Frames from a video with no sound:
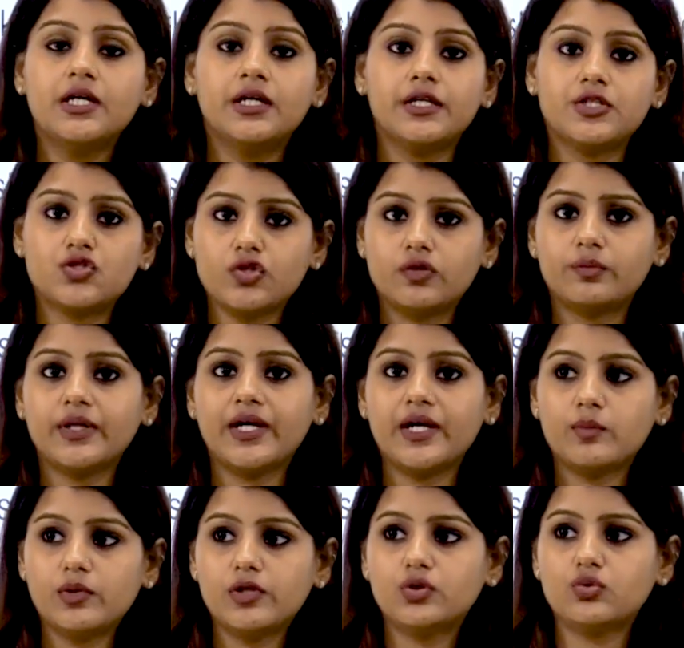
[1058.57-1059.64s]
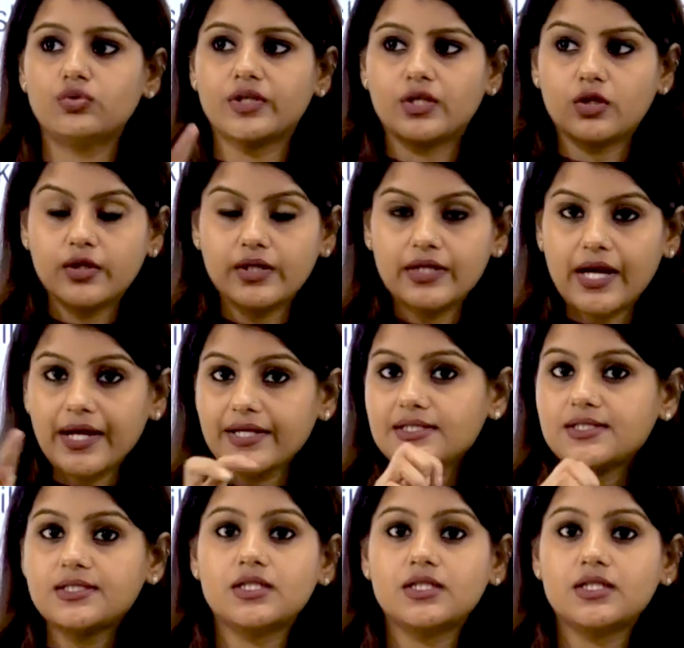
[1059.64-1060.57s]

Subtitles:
He should be able to recognize